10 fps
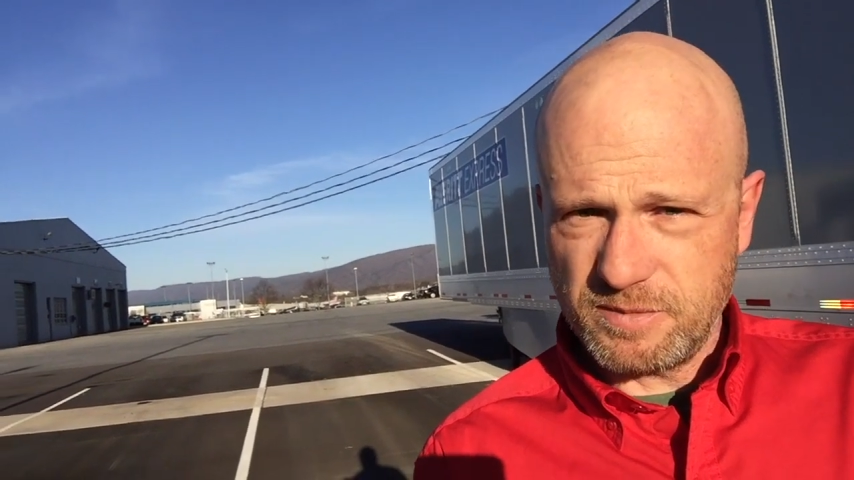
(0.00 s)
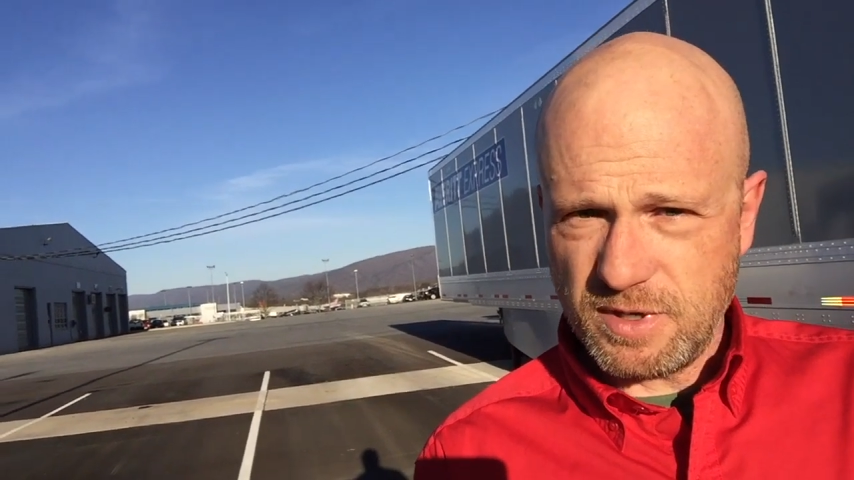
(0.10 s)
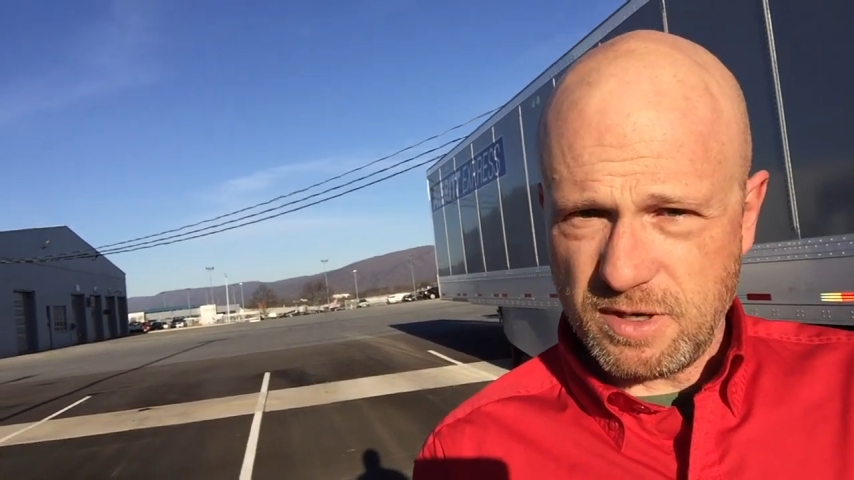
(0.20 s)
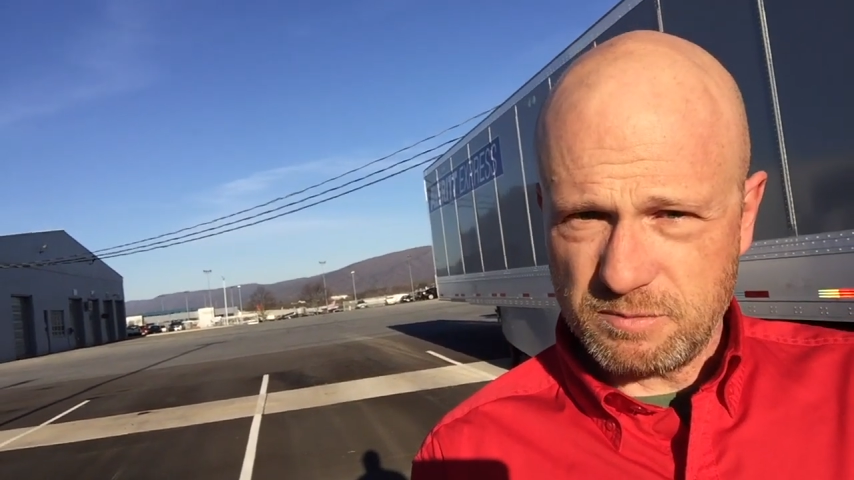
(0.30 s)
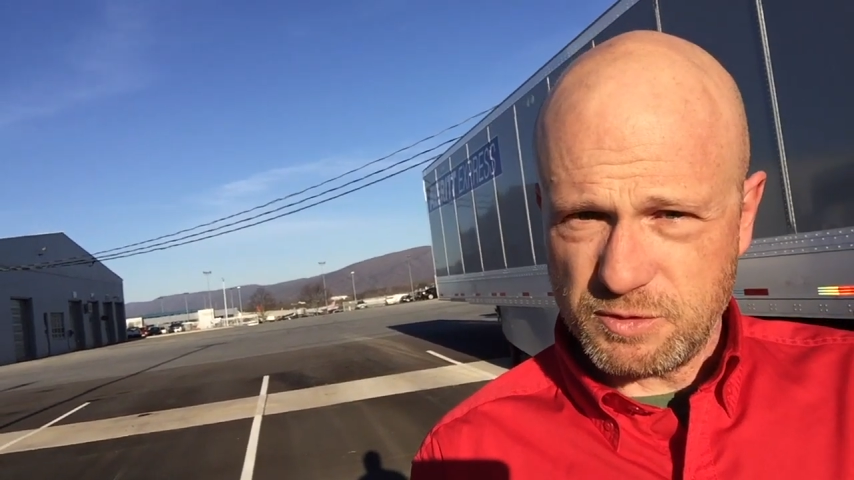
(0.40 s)

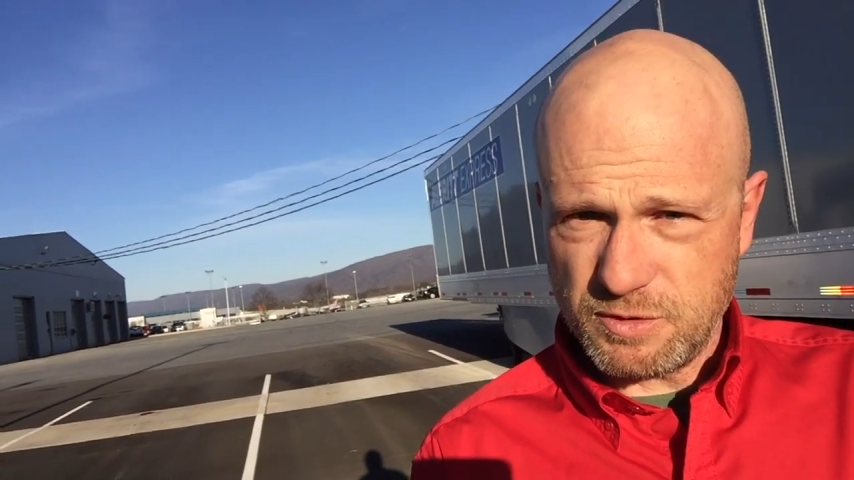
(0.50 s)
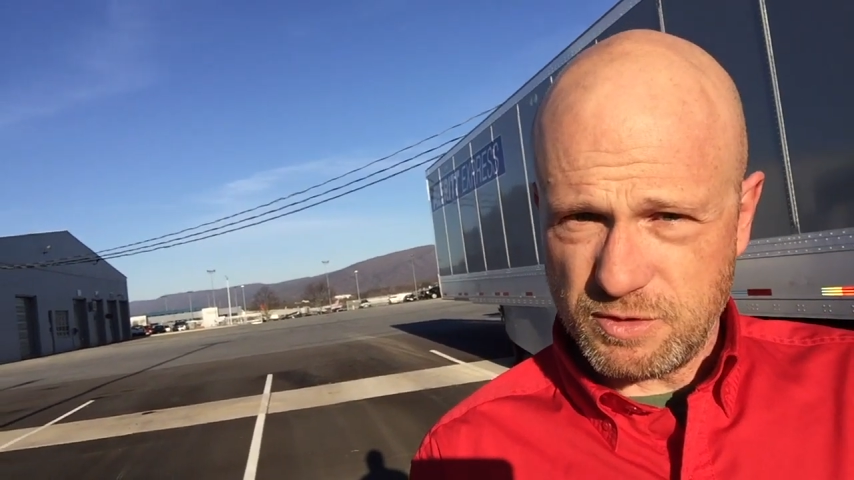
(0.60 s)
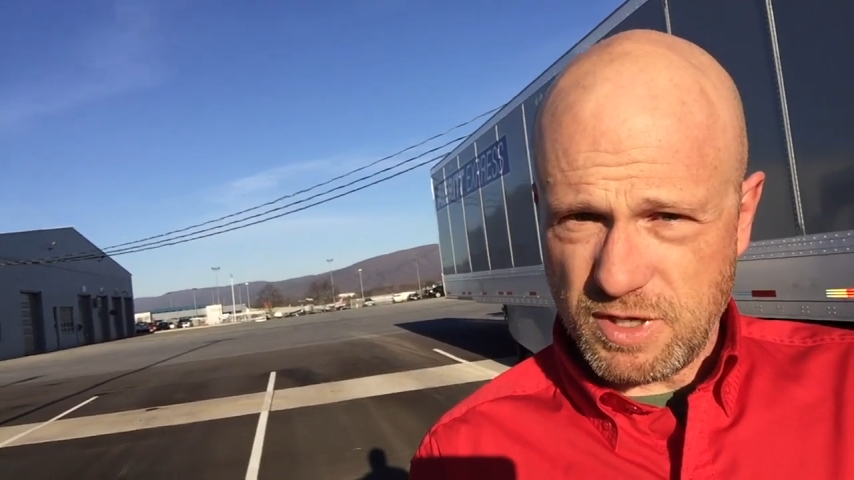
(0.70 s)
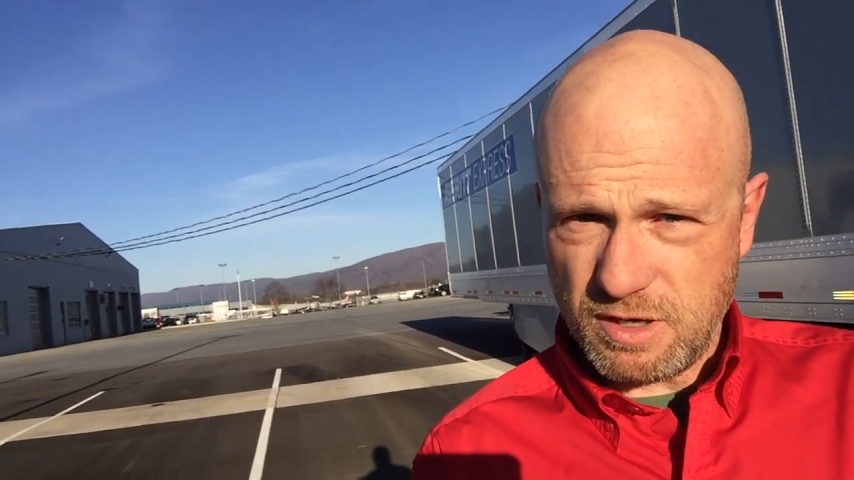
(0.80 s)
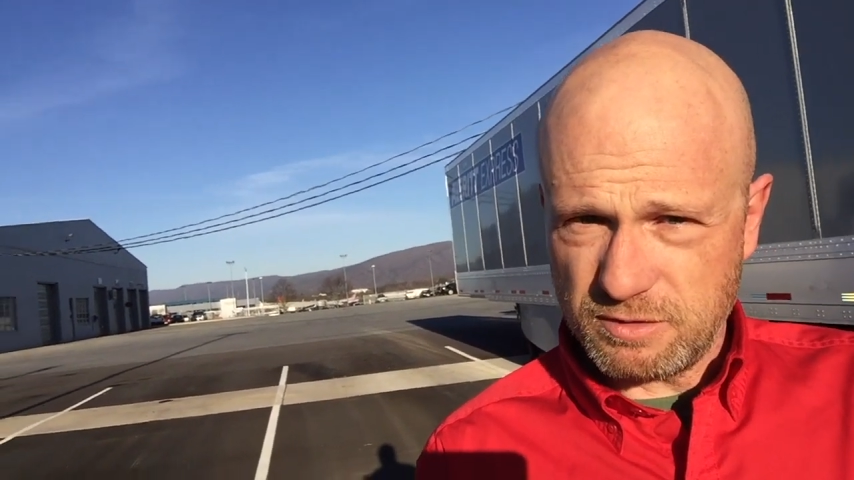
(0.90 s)

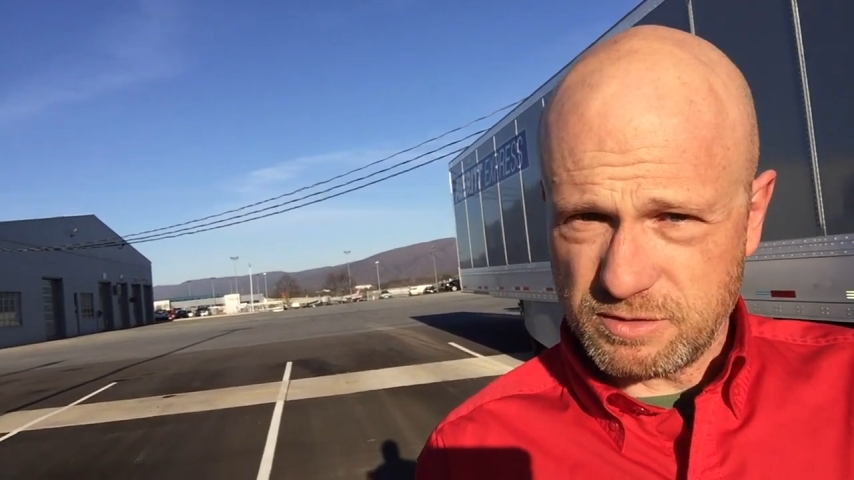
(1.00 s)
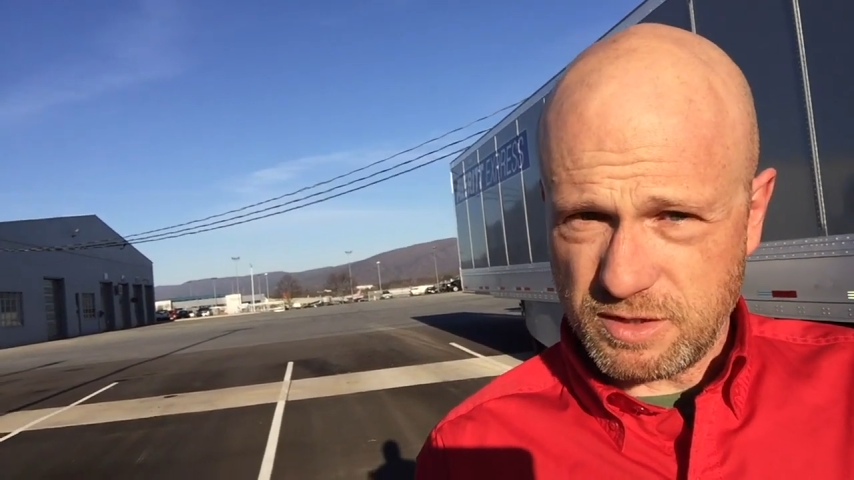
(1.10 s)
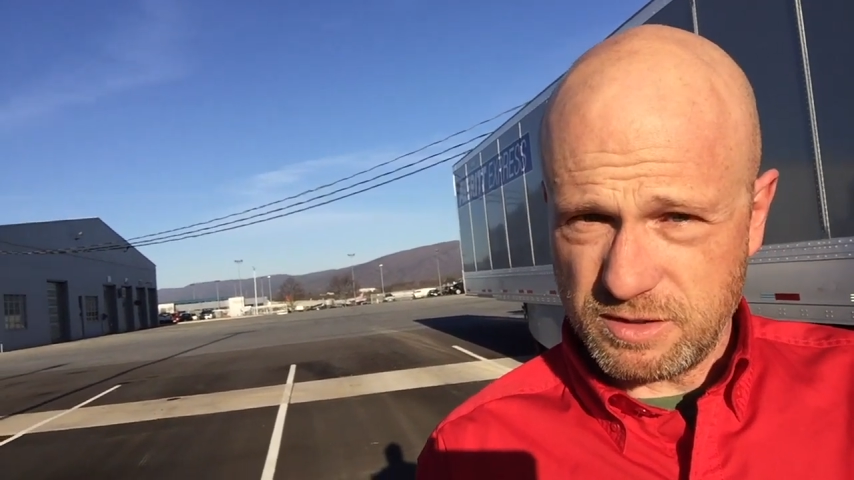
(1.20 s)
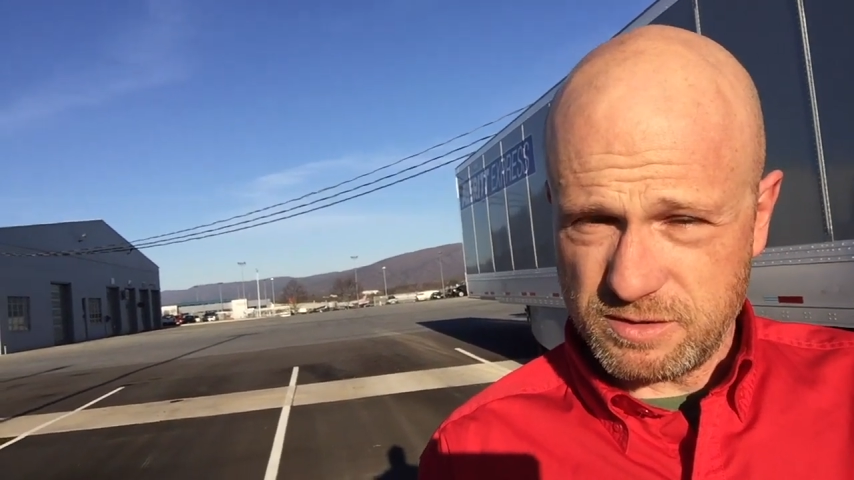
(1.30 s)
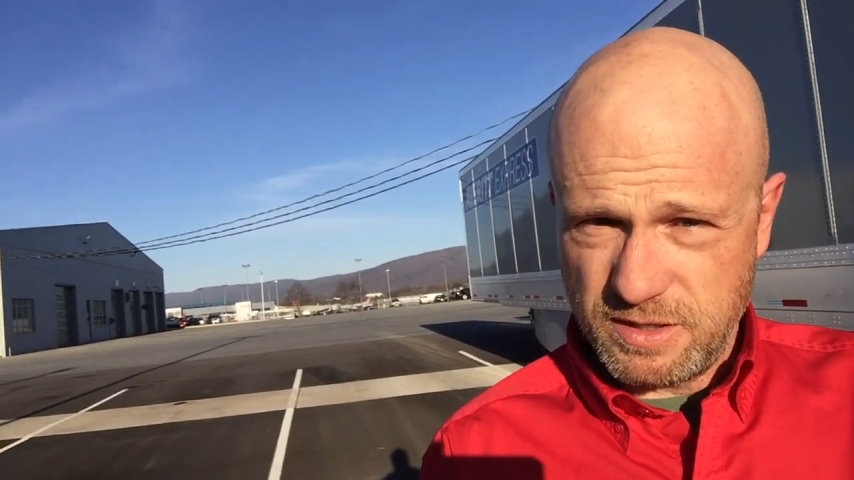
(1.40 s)
$200,
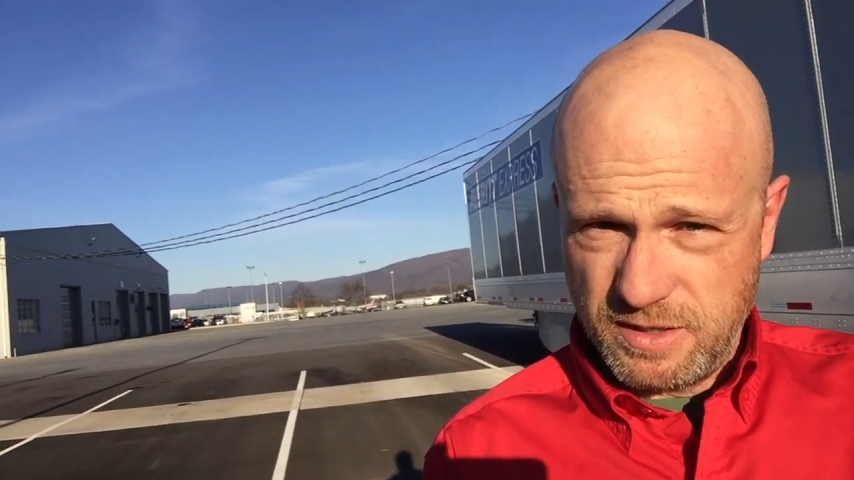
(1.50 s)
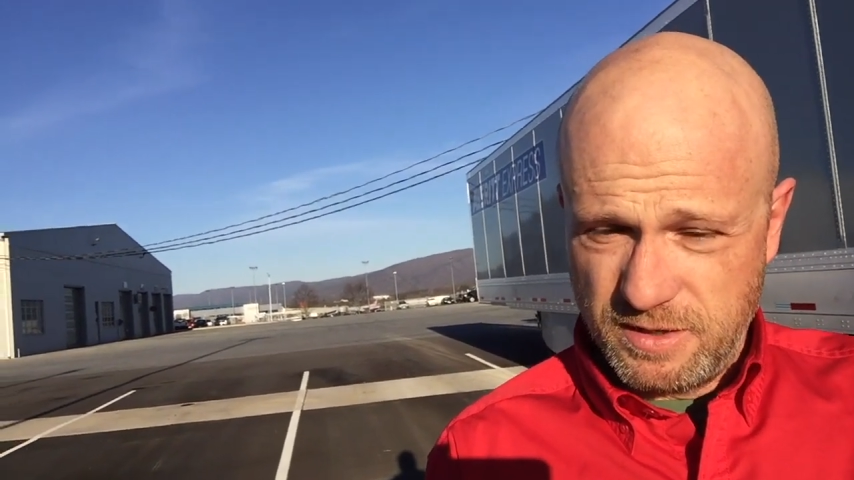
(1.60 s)
because